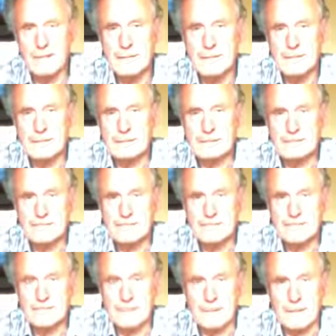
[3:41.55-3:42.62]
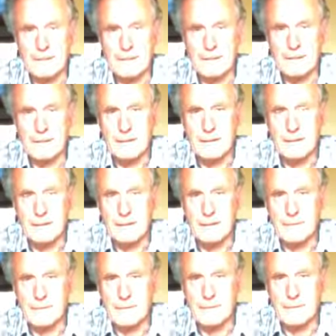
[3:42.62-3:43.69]
Right. And
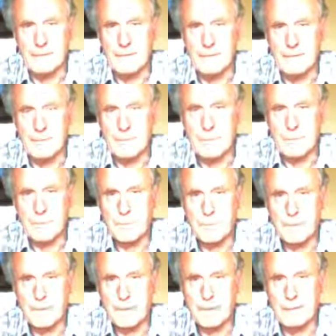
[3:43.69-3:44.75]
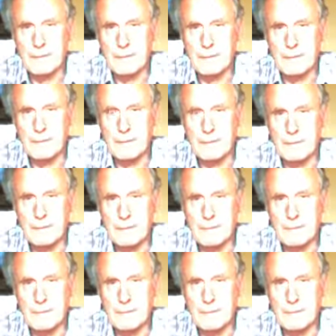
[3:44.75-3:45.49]
what's your competition car at the moment?